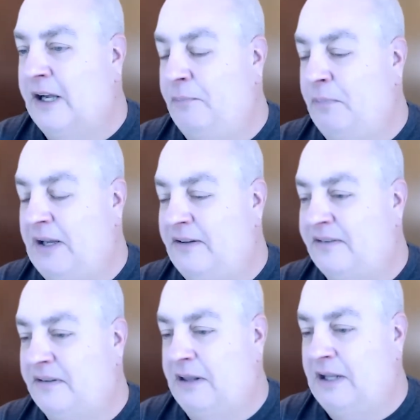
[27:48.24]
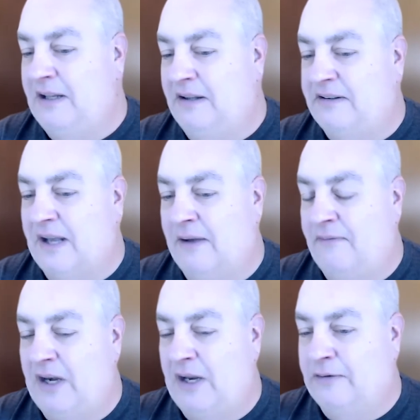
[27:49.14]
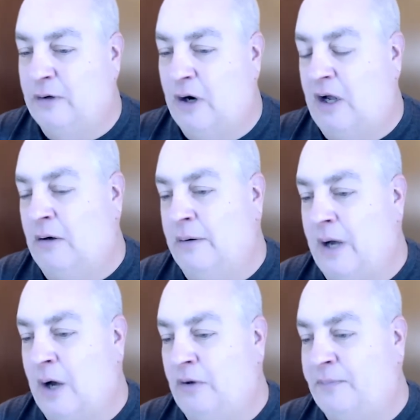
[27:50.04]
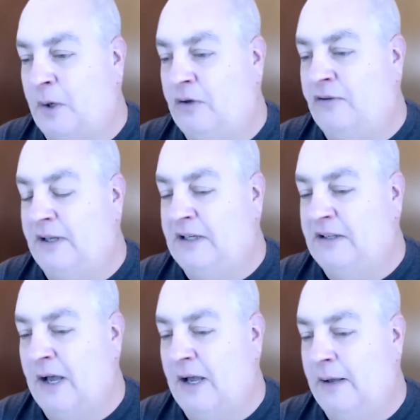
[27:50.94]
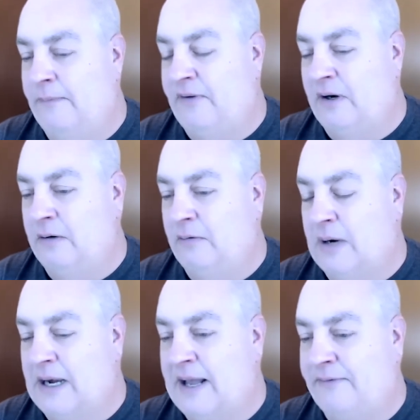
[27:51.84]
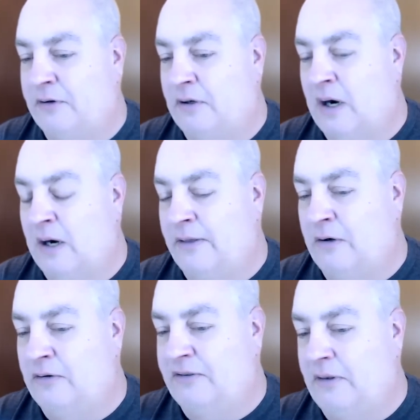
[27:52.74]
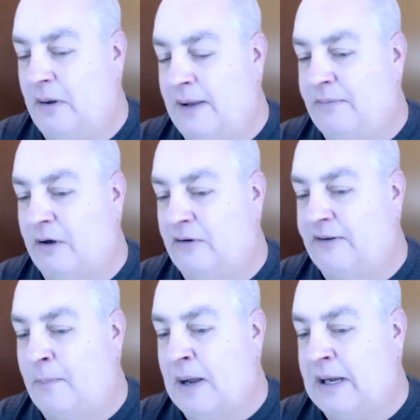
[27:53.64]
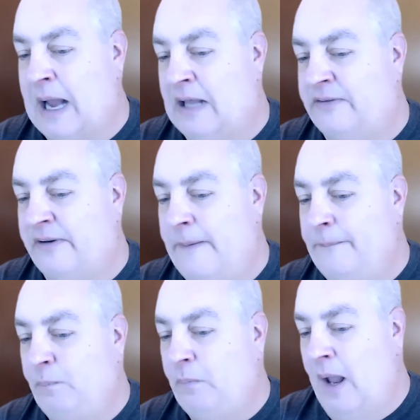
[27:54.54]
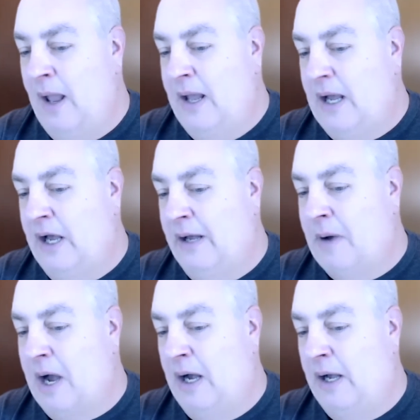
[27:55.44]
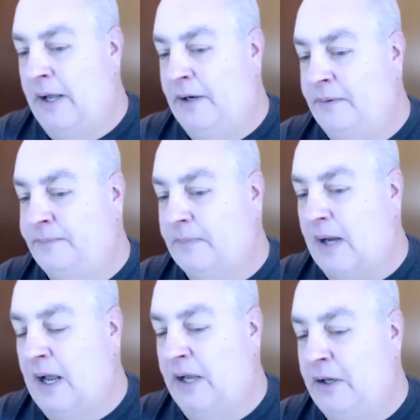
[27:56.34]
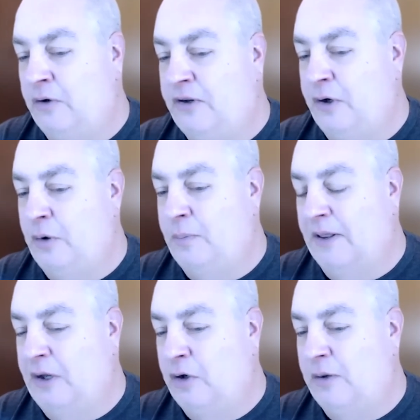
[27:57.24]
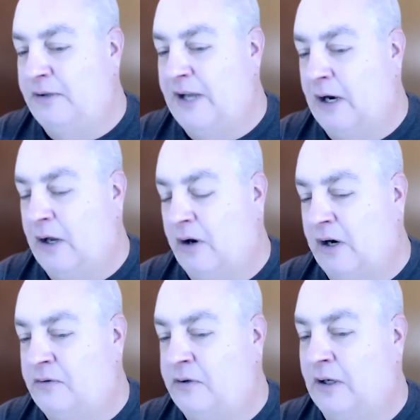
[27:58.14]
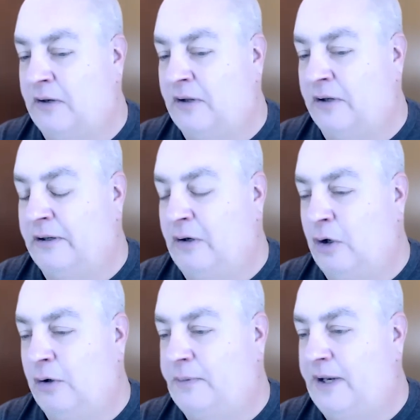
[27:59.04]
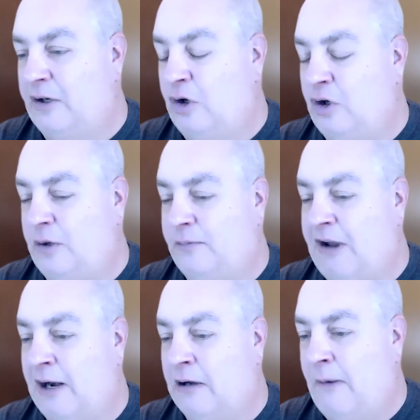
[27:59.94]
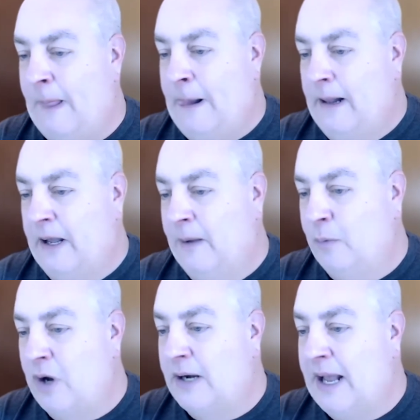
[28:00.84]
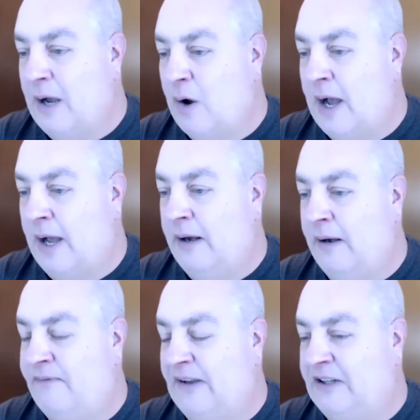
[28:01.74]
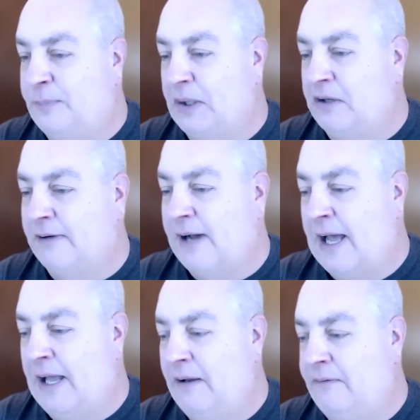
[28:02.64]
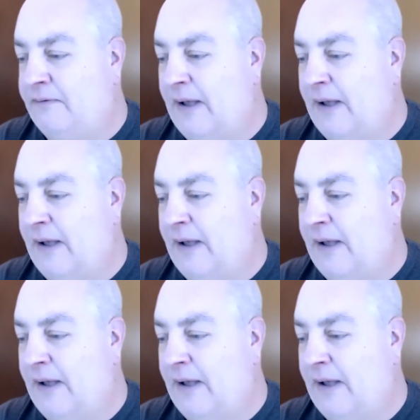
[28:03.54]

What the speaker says: these videos are always posted right after our Thursday podcast on YouTube, on the YouTube channel, the Hartzer Consulting YouTube channel. We are now on Facebook Live,